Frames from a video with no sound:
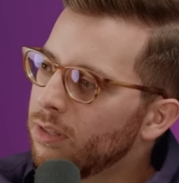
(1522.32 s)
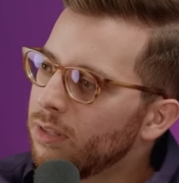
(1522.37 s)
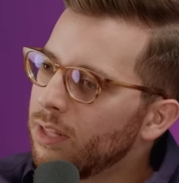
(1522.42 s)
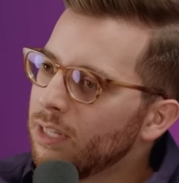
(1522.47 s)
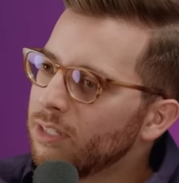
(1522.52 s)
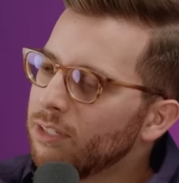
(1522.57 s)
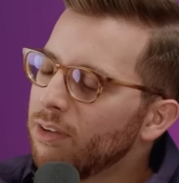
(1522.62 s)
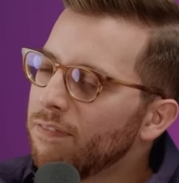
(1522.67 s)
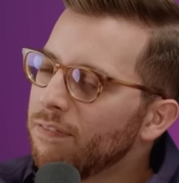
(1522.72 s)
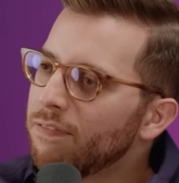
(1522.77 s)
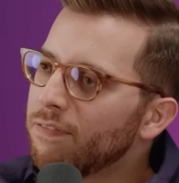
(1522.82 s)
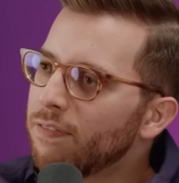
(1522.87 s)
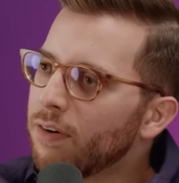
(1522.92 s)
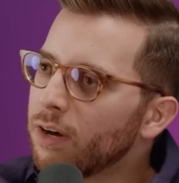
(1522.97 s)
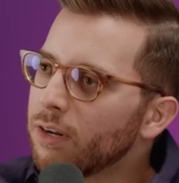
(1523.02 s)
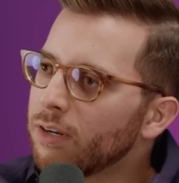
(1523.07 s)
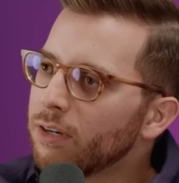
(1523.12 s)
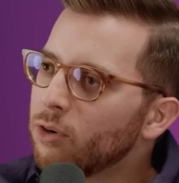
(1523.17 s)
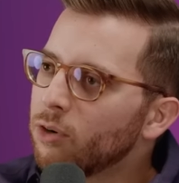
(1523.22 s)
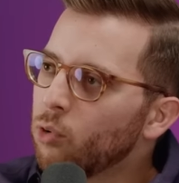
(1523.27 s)
That's a
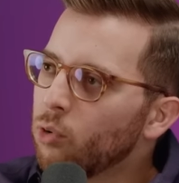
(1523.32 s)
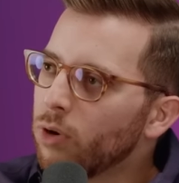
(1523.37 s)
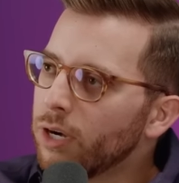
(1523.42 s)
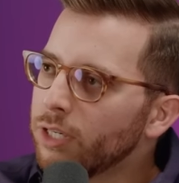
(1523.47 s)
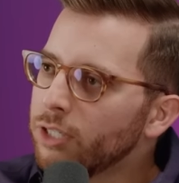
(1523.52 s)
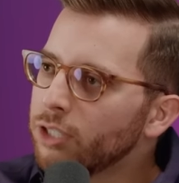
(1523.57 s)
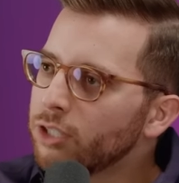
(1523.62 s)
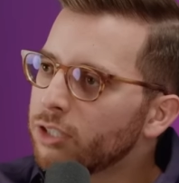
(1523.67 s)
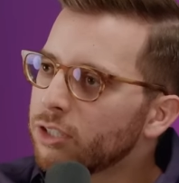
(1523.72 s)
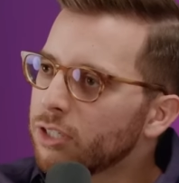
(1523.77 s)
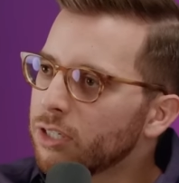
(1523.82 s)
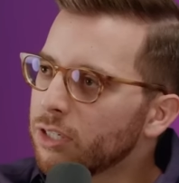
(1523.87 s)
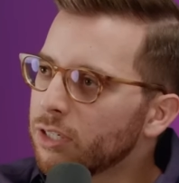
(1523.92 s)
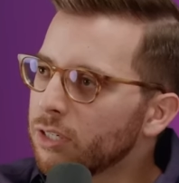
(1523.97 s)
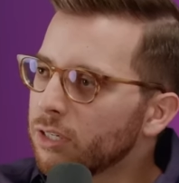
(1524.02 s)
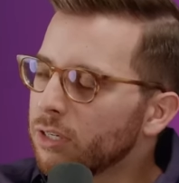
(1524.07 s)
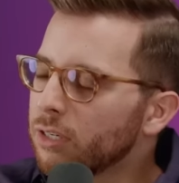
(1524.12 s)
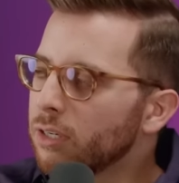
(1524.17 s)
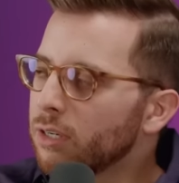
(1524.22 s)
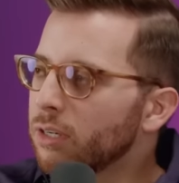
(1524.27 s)
fun
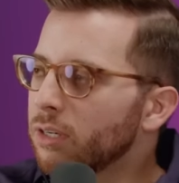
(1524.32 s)
question